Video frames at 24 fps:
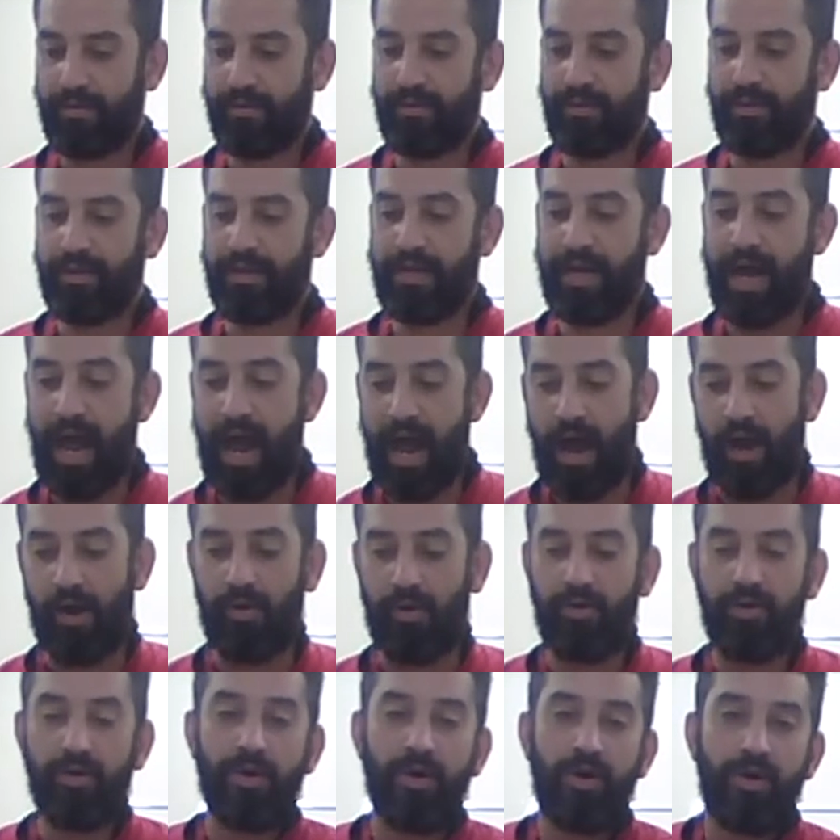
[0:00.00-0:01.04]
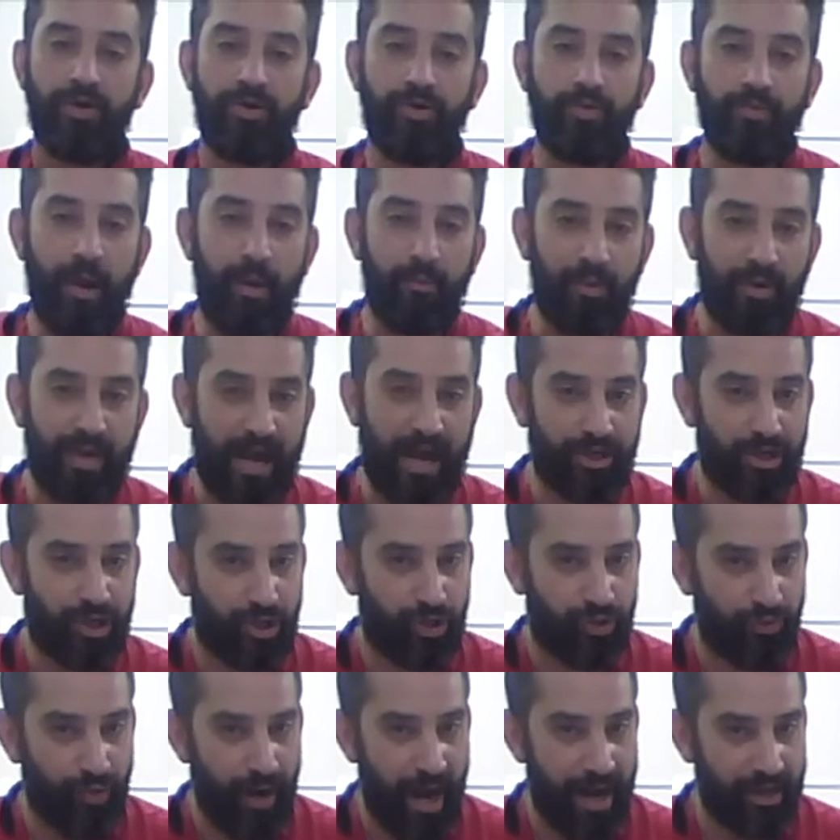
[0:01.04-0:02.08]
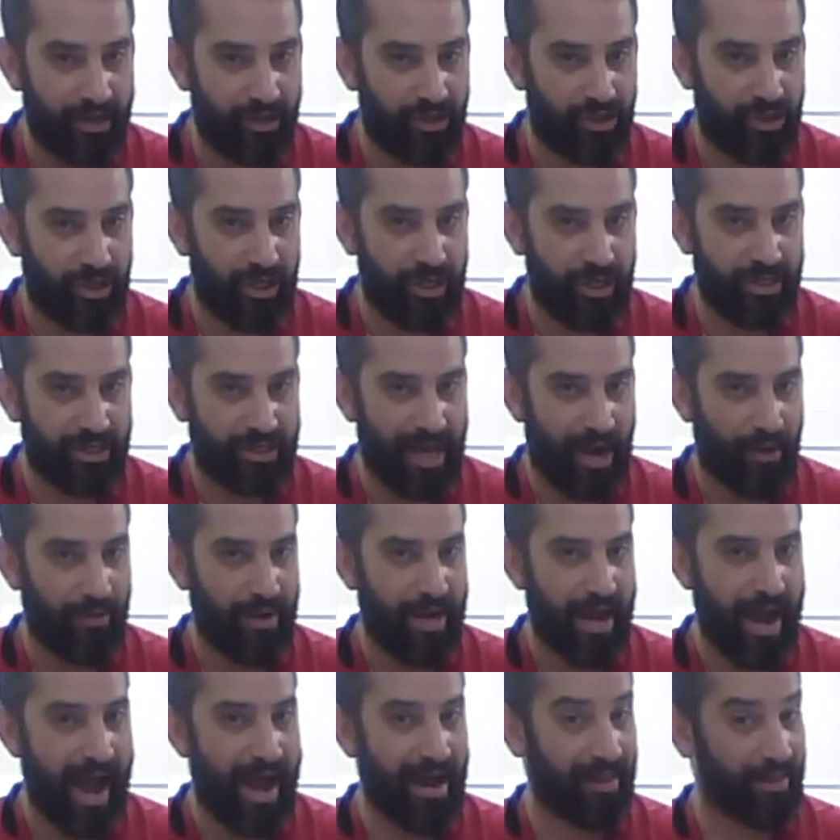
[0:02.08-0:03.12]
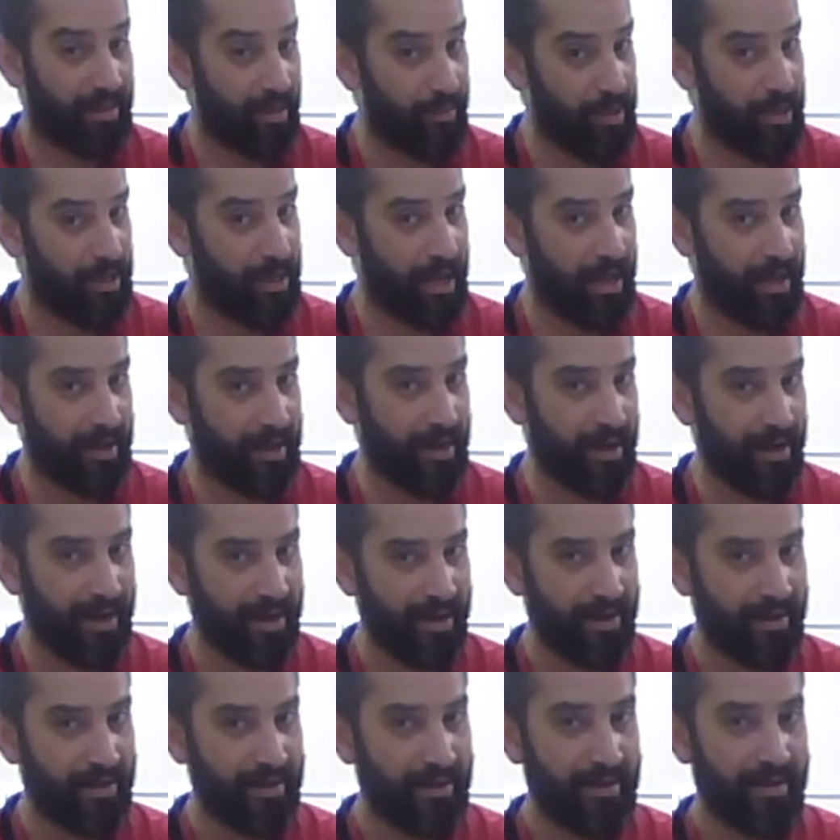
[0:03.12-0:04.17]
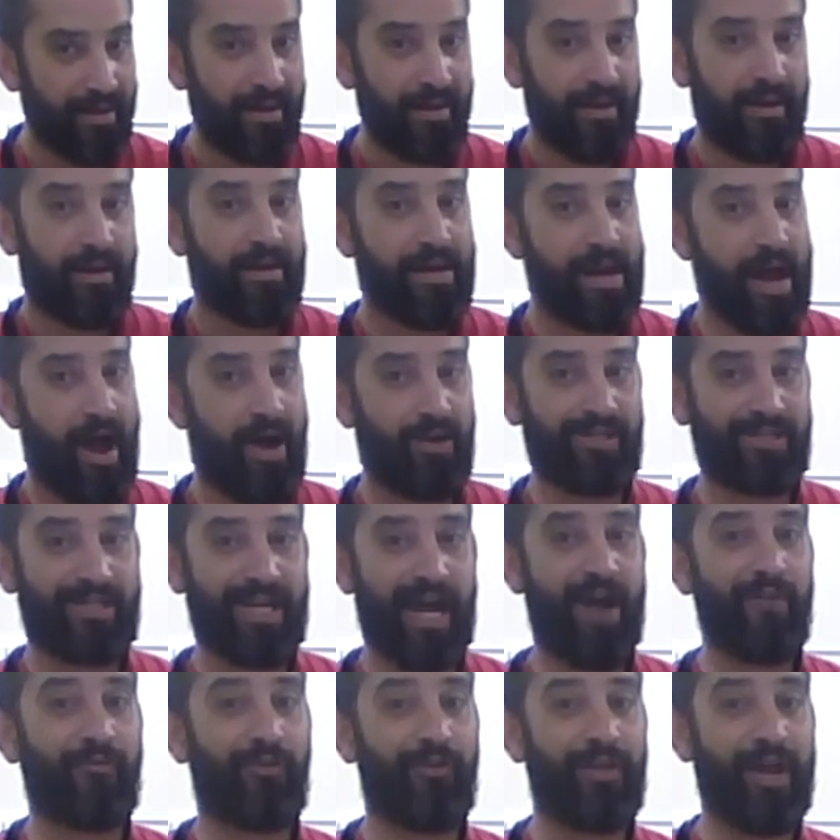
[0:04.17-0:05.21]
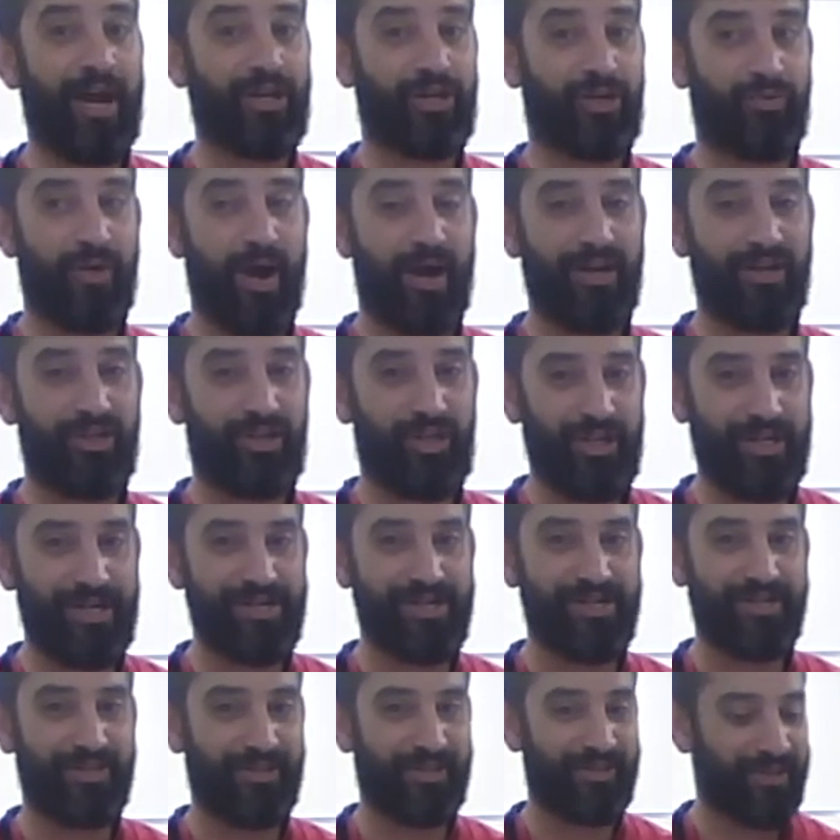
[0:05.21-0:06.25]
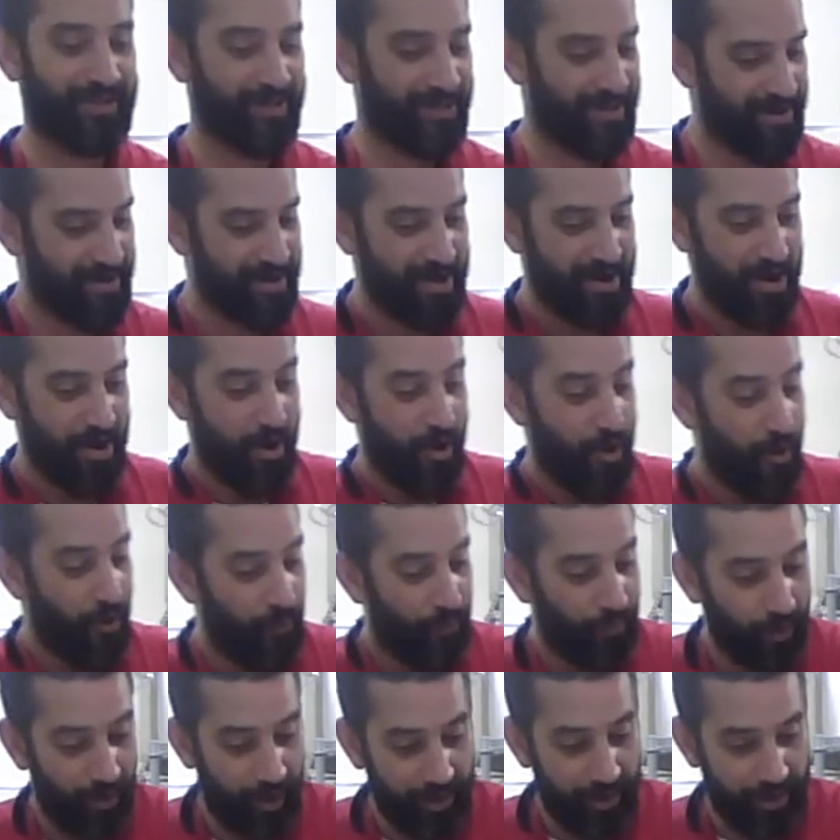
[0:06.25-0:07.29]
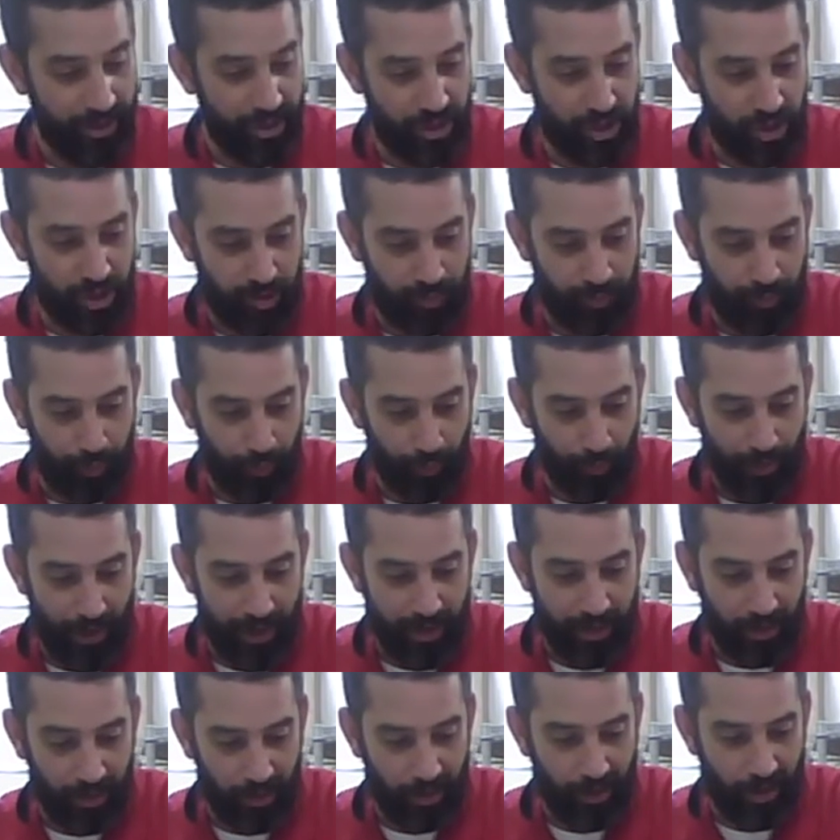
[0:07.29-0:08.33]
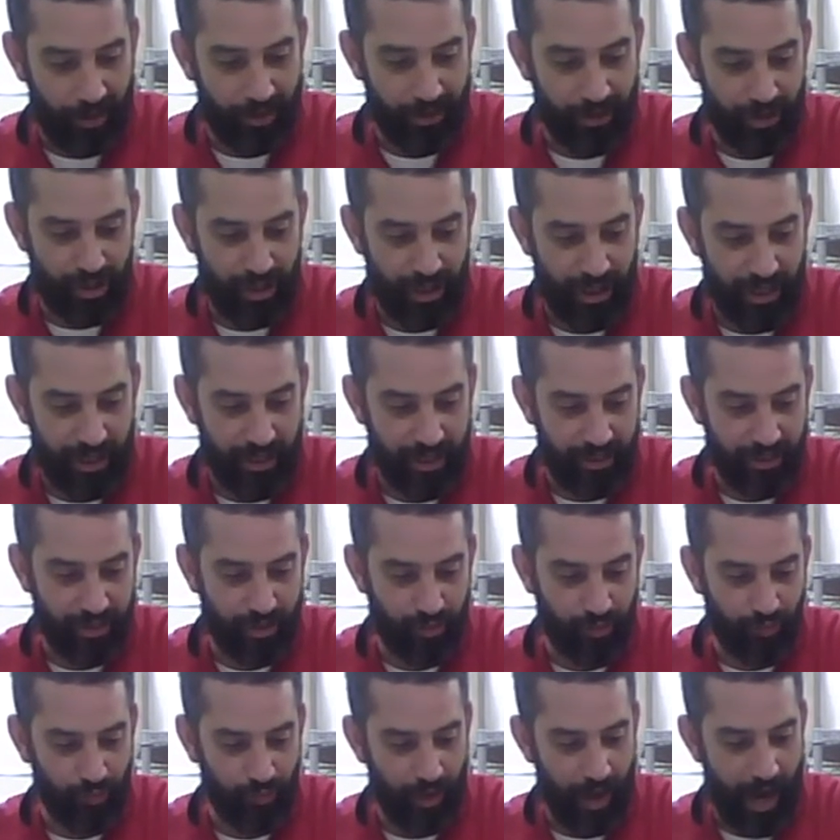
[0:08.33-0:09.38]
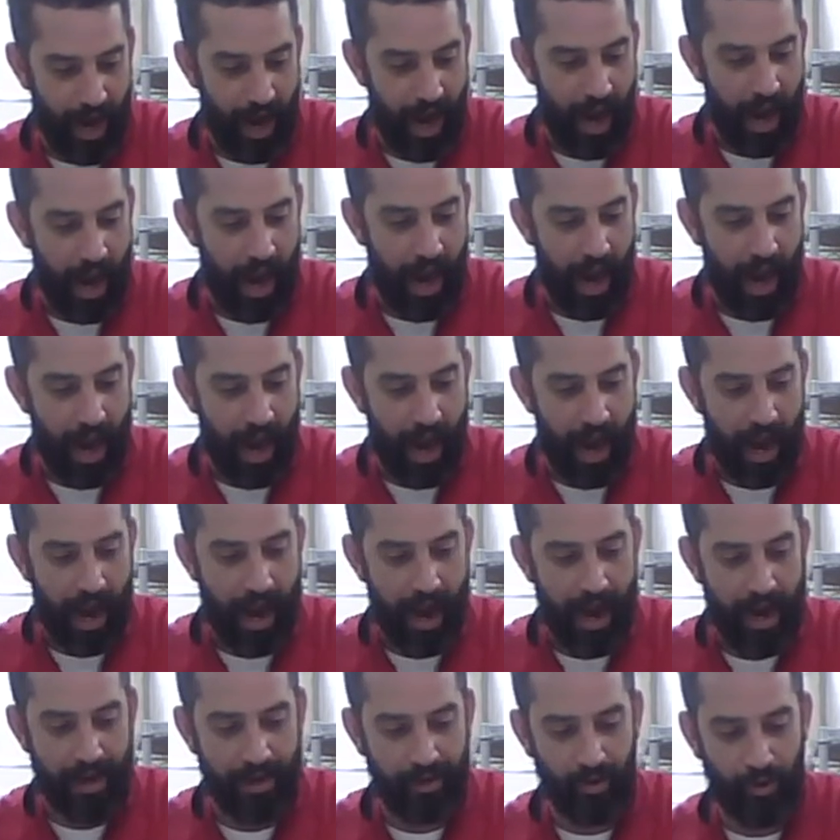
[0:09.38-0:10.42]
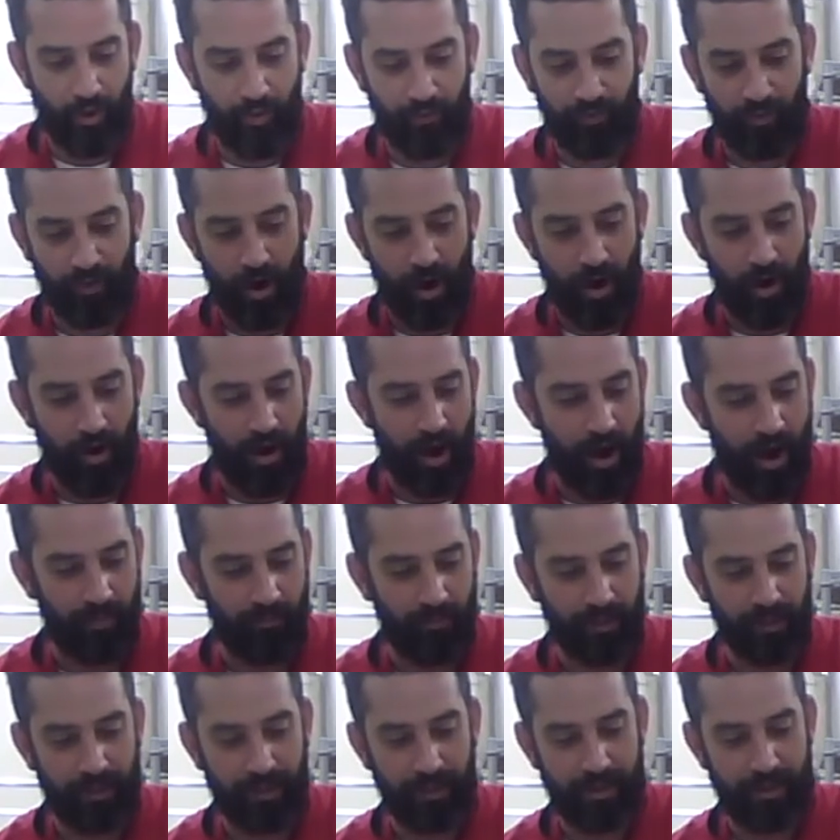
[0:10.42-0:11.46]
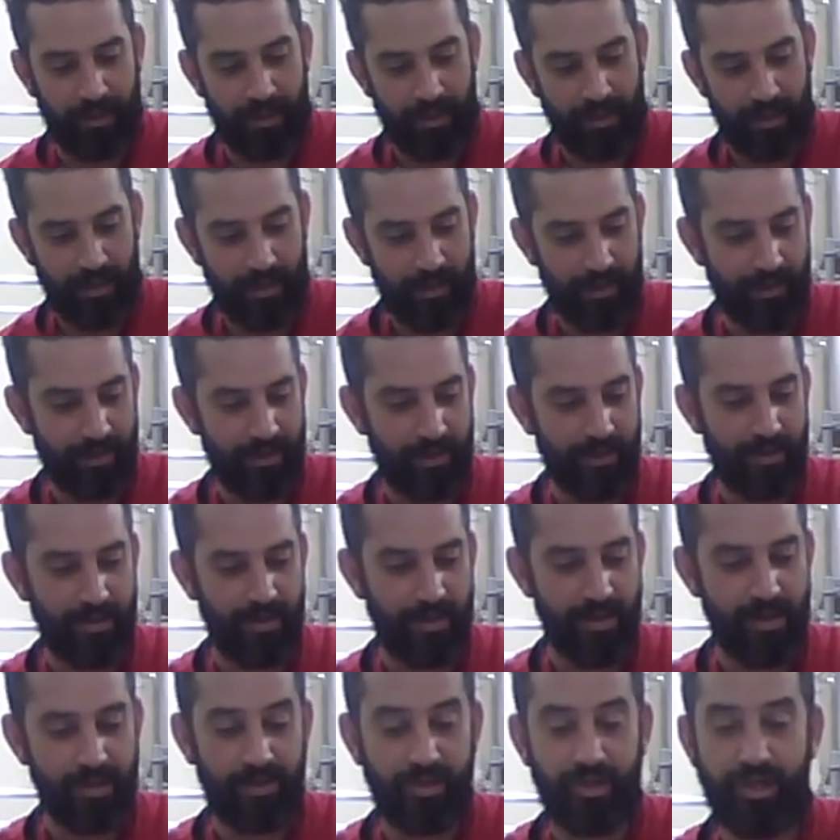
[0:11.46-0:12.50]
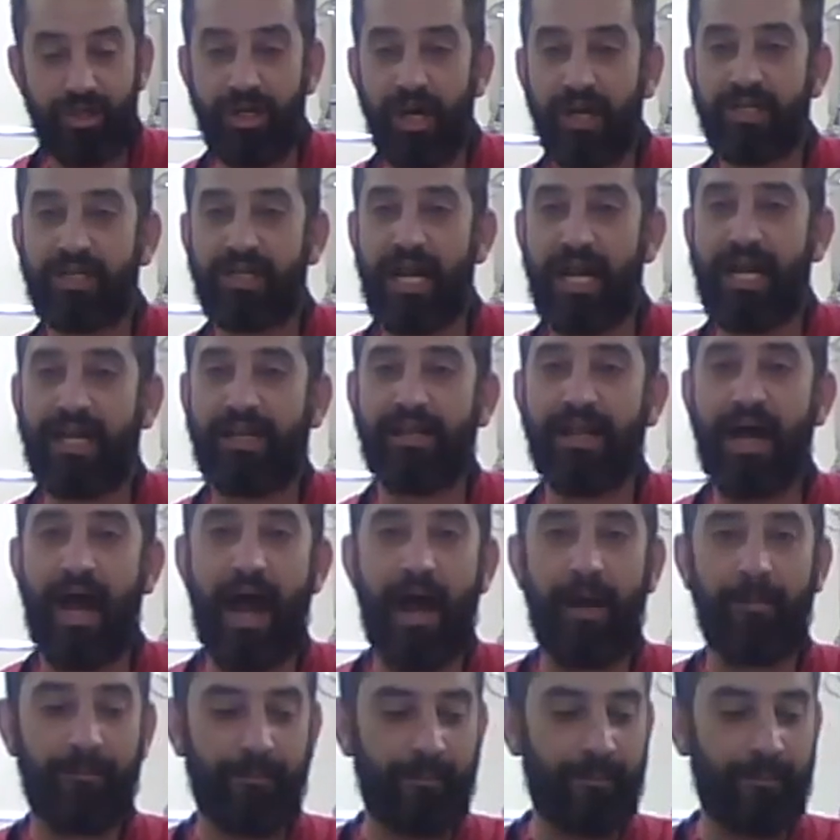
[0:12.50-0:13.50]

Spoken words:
Now, you remember that shredded cheese that we had at the beginning? Now it's time for that shredded cheese. We're gonna sprinkle our cheese right over our omelet. Just like that.